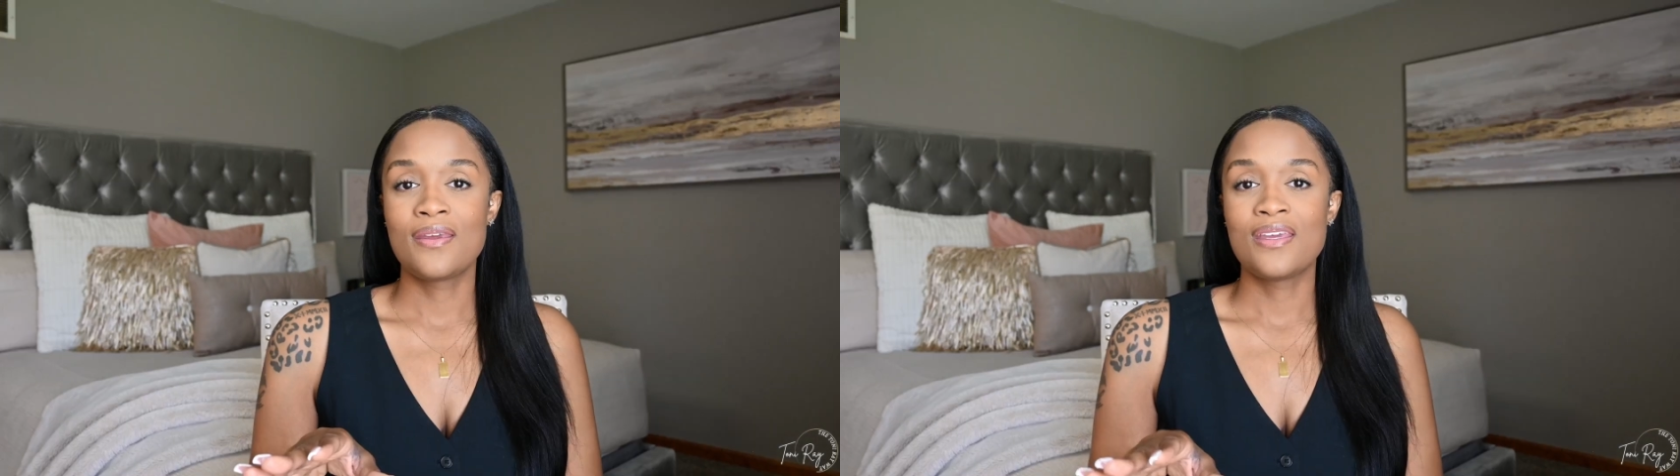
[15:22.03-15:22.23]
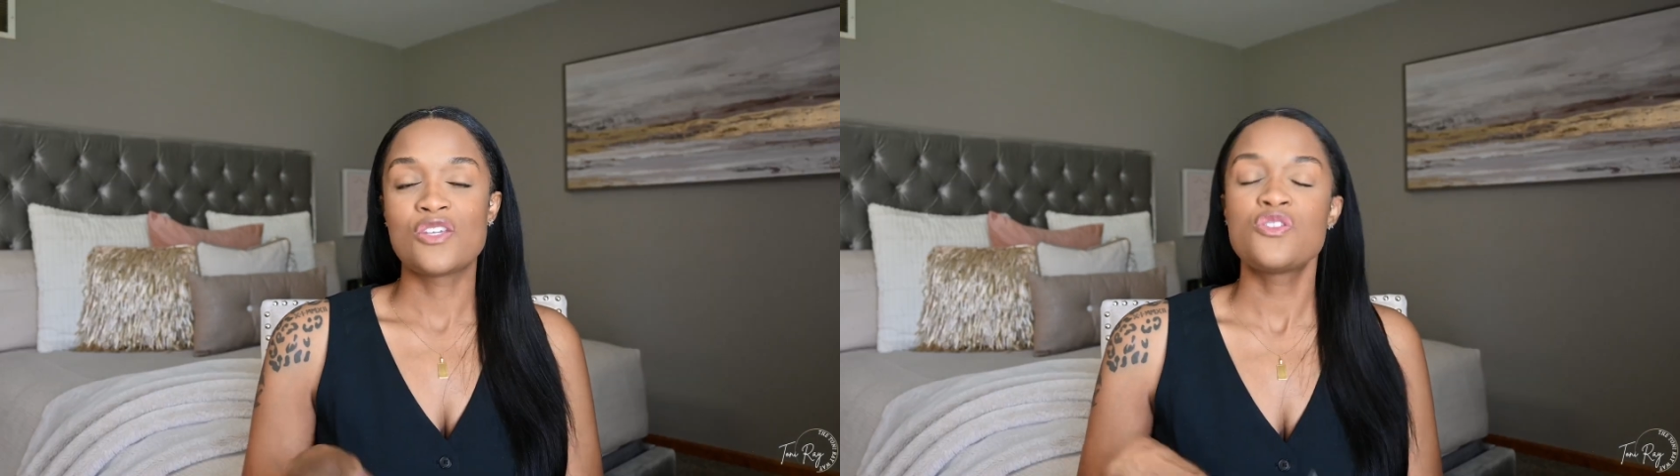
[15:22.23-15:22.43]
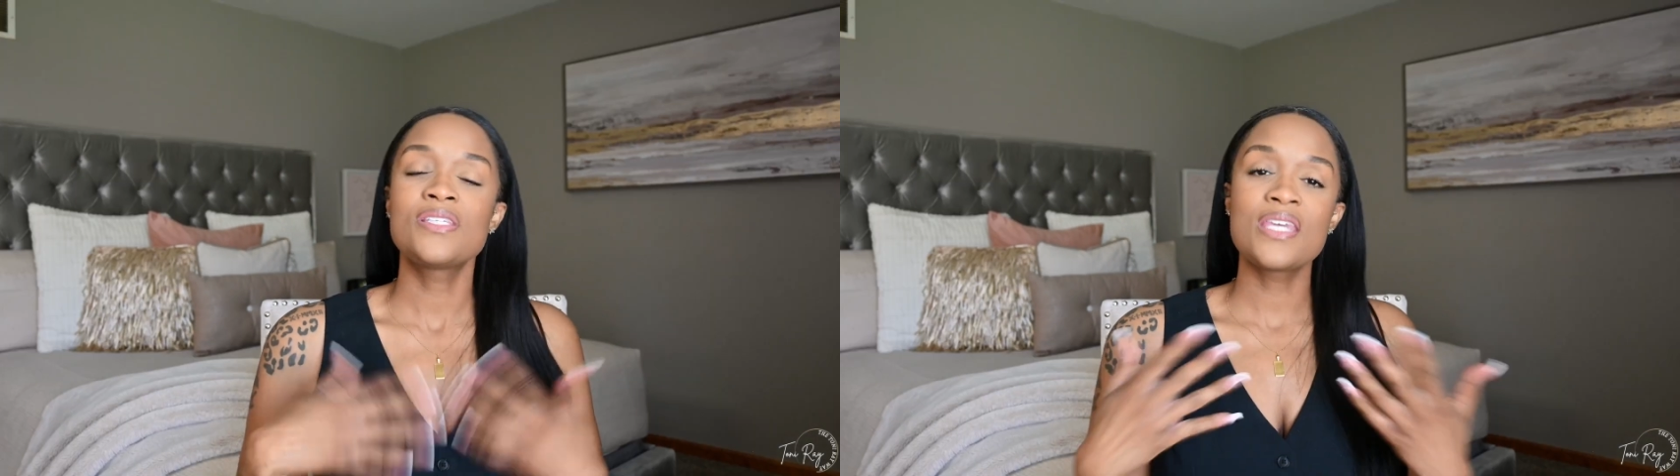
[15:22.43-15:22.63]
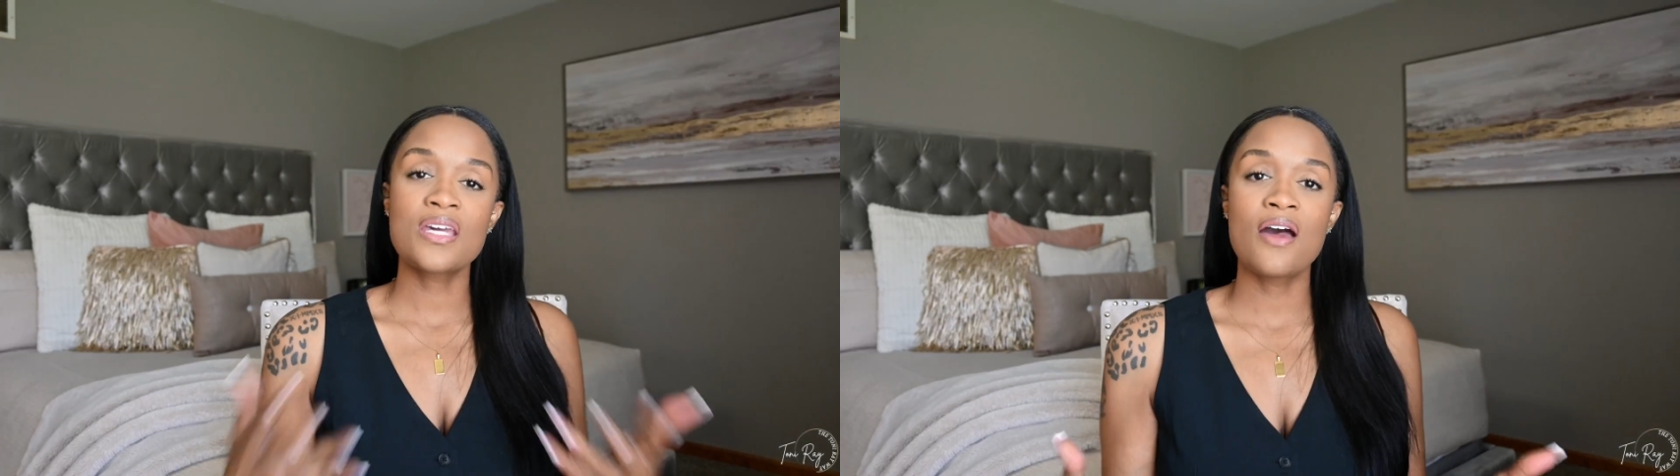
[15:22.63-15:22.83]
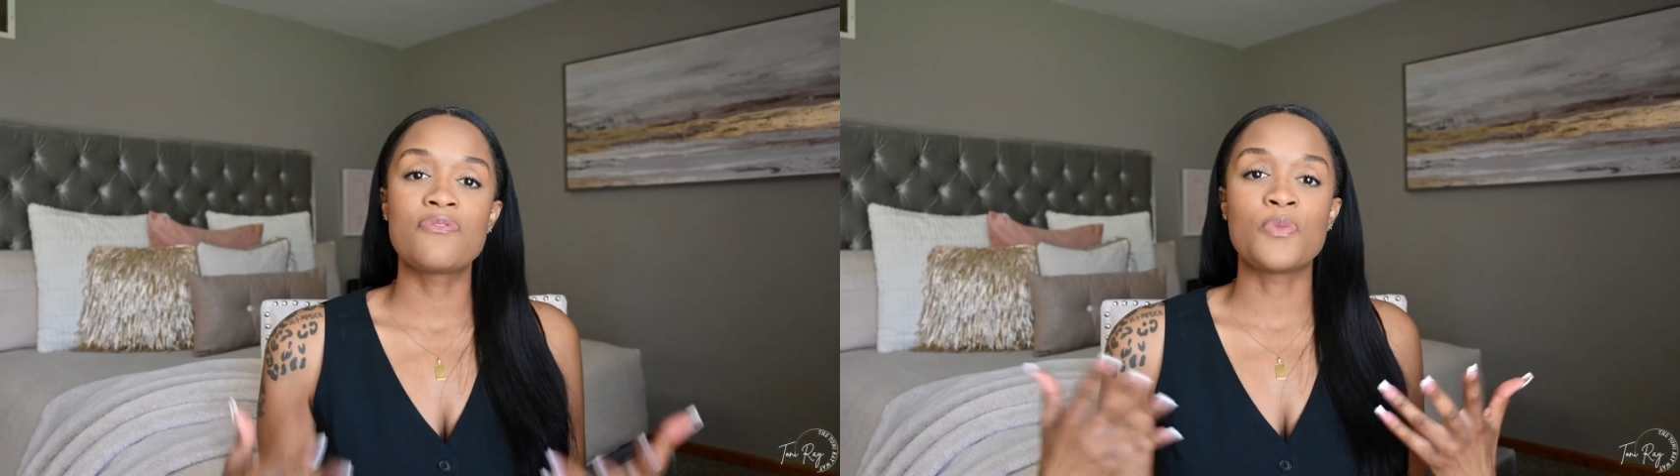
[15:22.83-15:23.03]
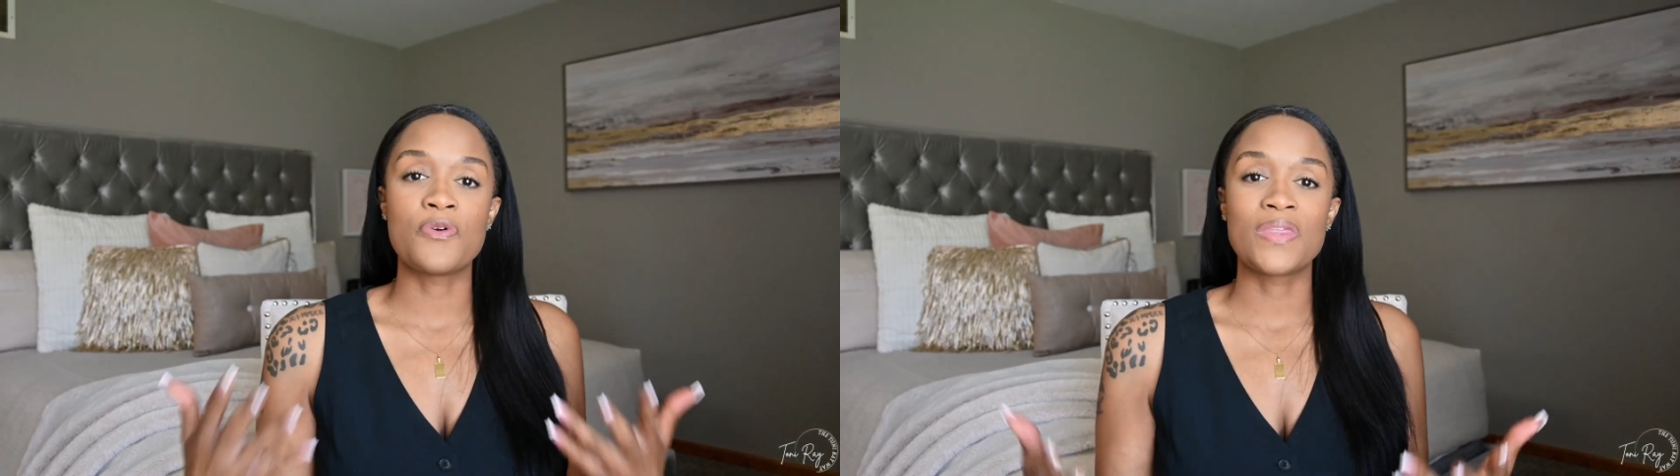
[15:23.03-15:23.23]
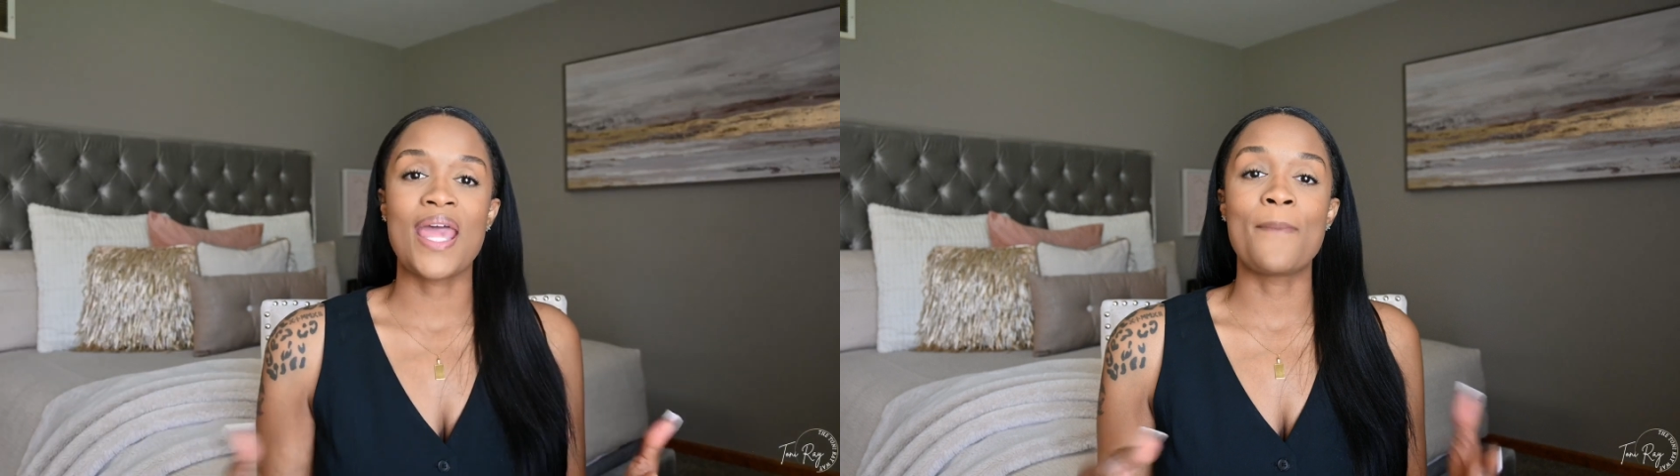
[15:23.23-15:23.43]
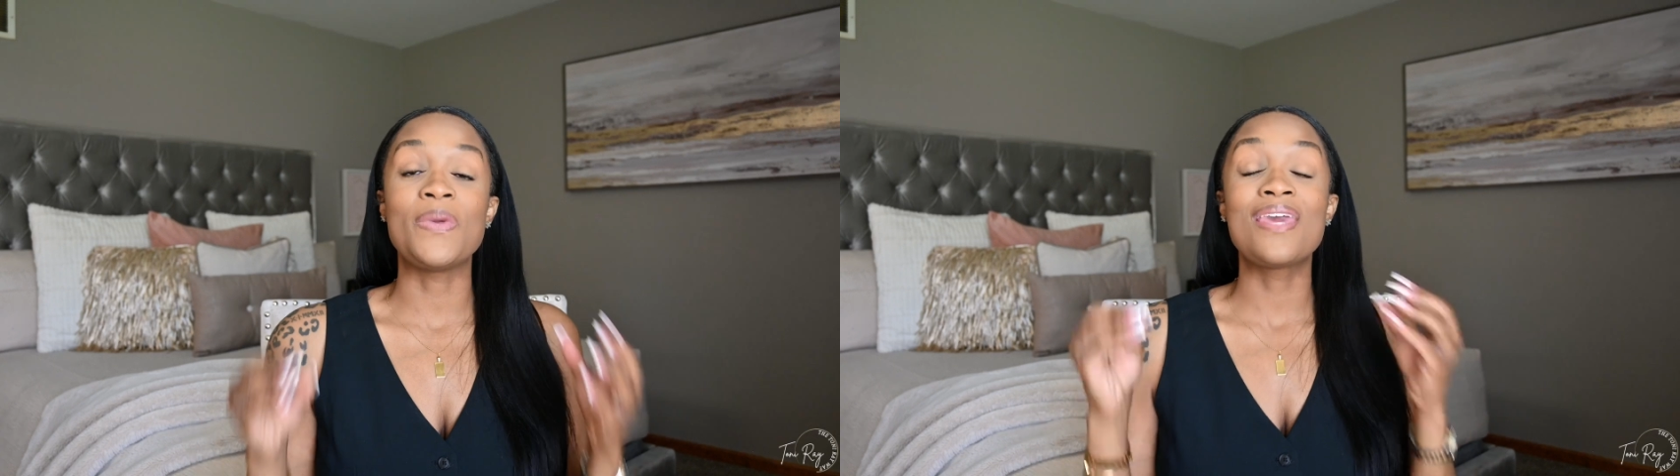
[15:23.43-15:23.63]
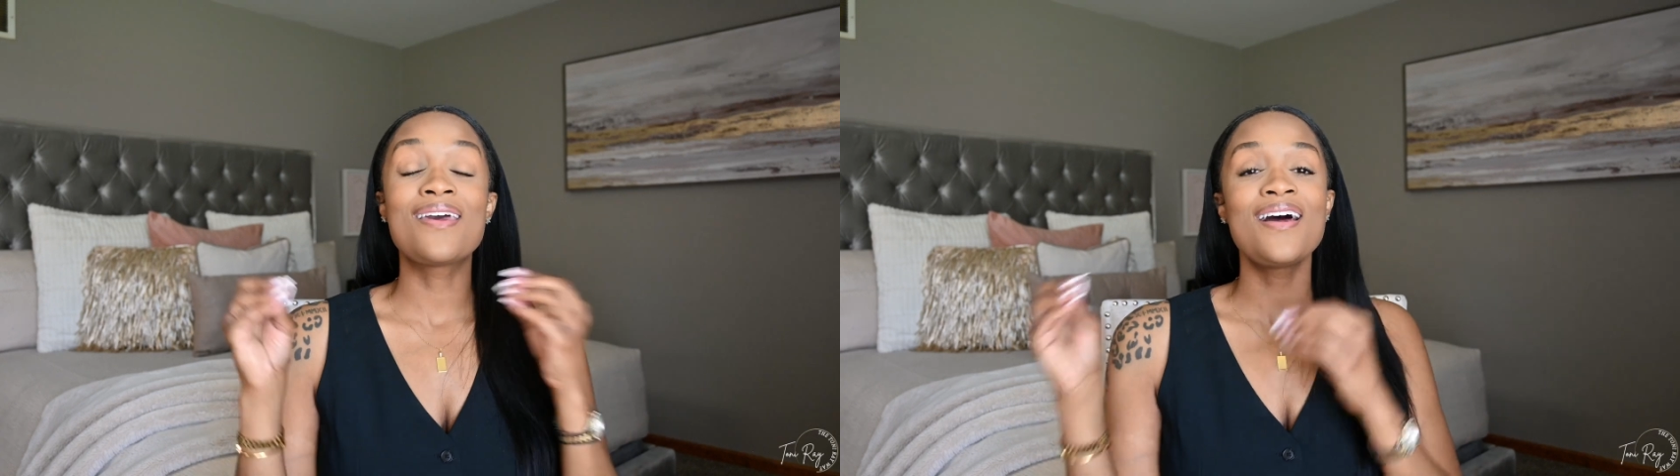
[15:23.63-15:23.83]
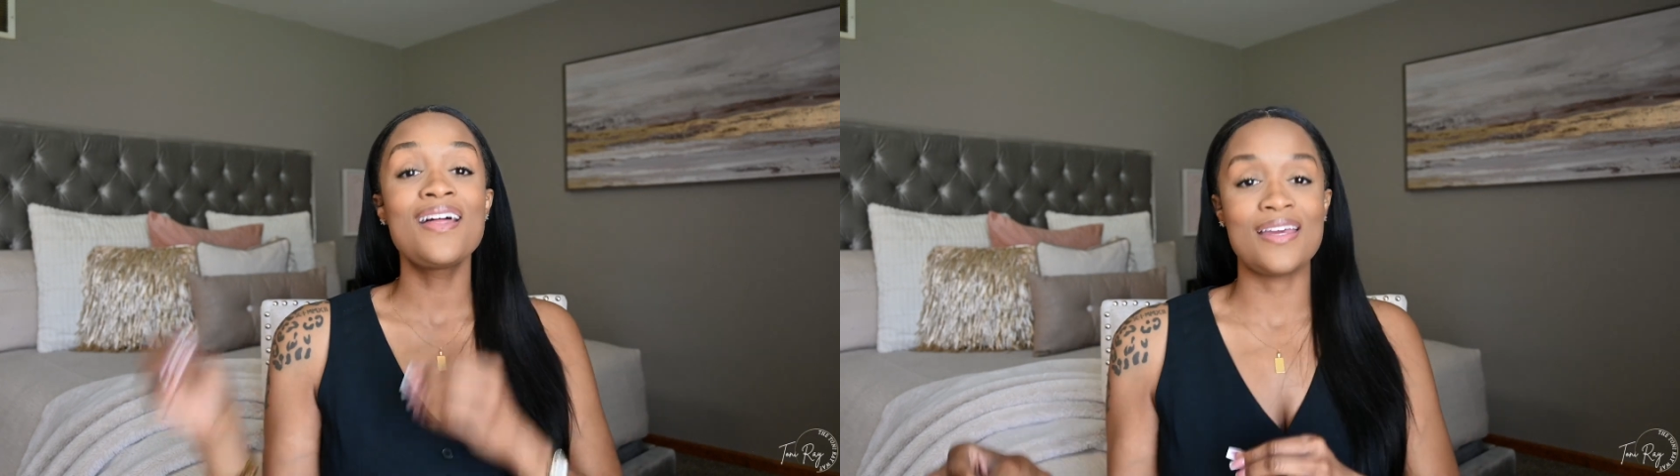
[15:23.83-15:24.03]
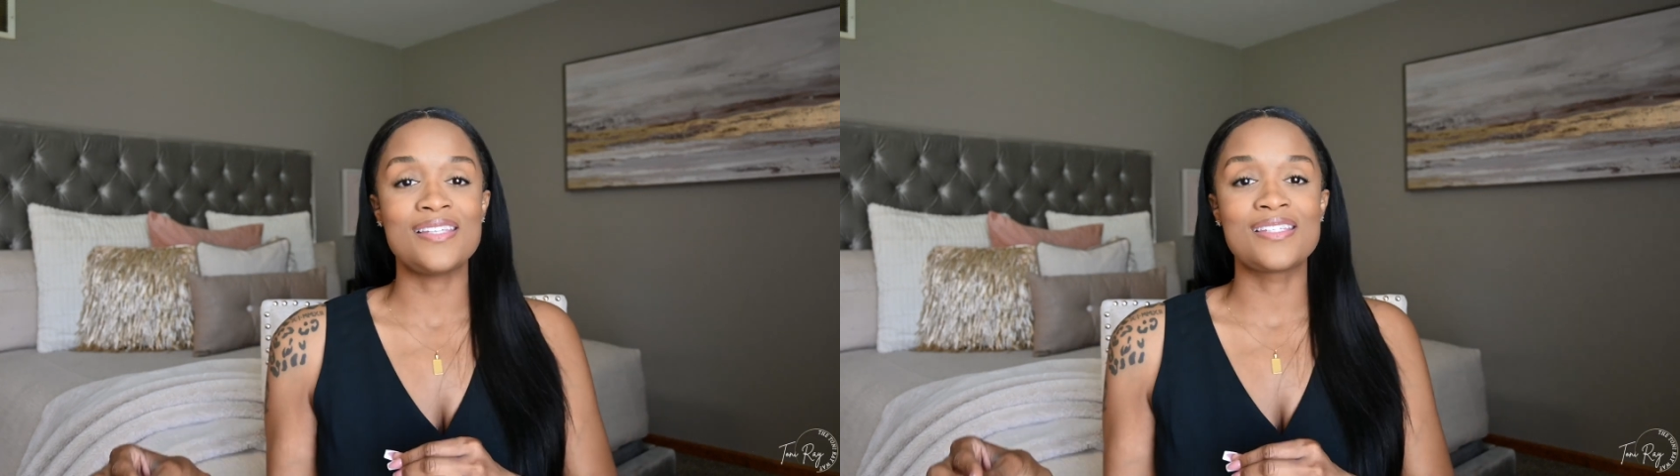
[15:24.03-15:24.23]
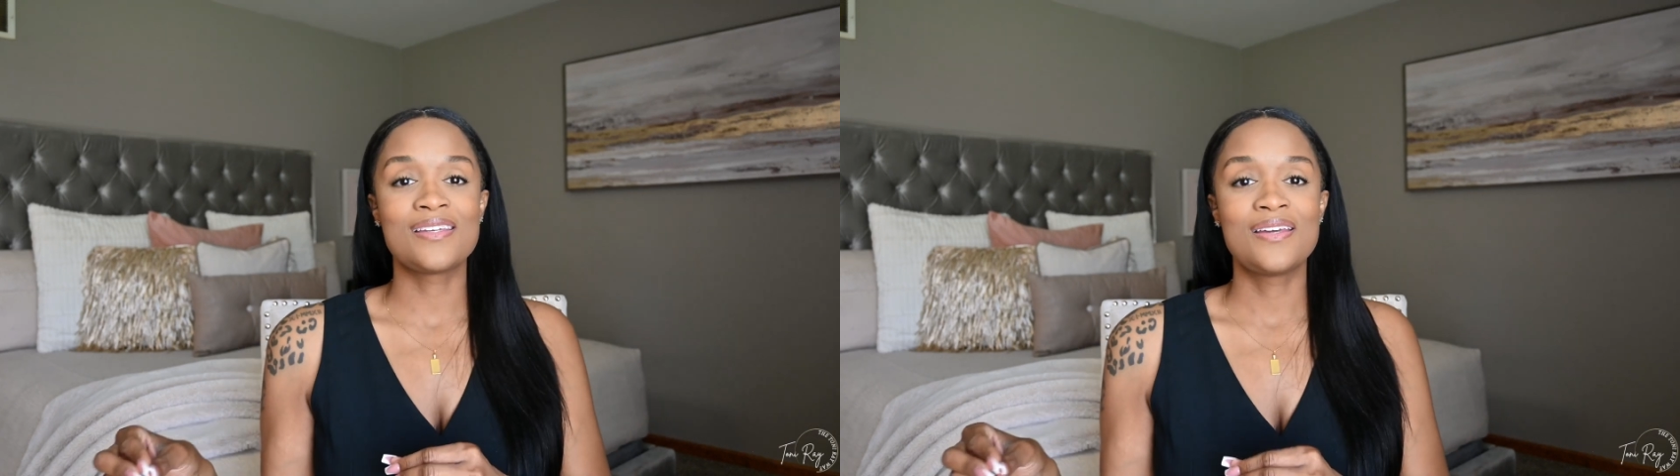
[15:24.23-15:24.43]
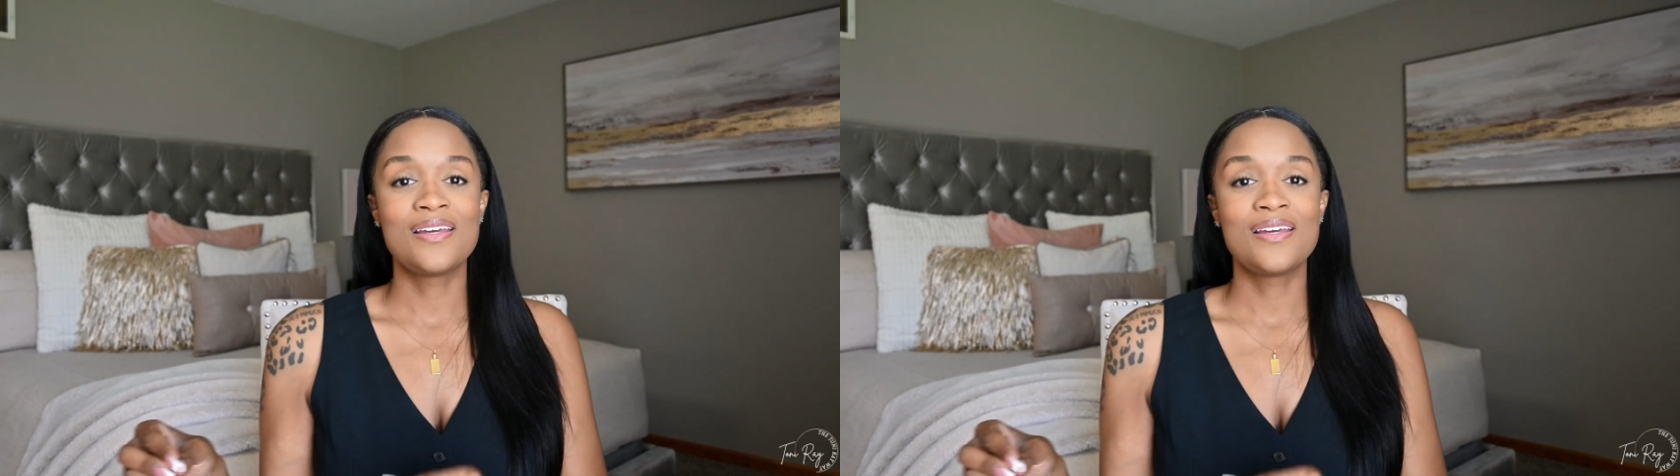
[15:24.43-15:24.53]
So just get comfortable with that because